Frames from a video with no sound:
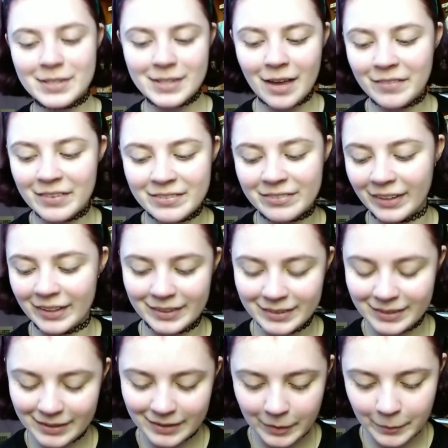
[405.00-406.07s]
having fun,
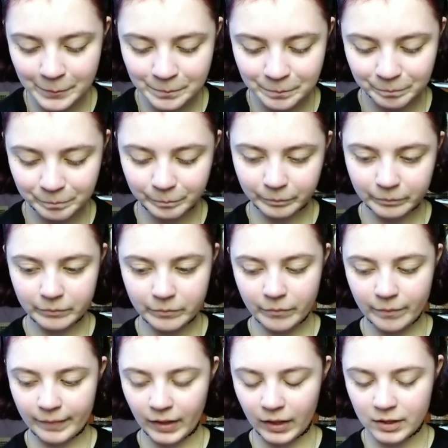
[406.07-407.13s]
you know?
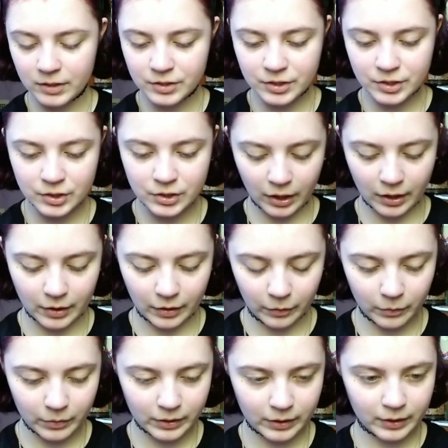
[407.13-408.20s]

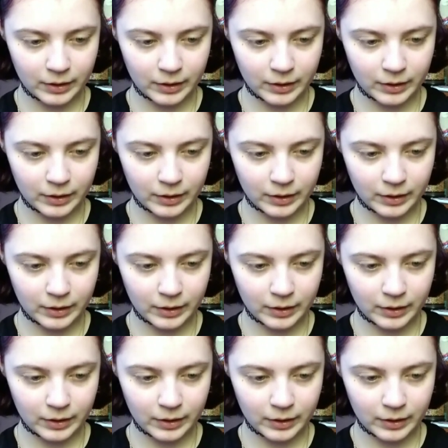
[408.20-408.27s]
So,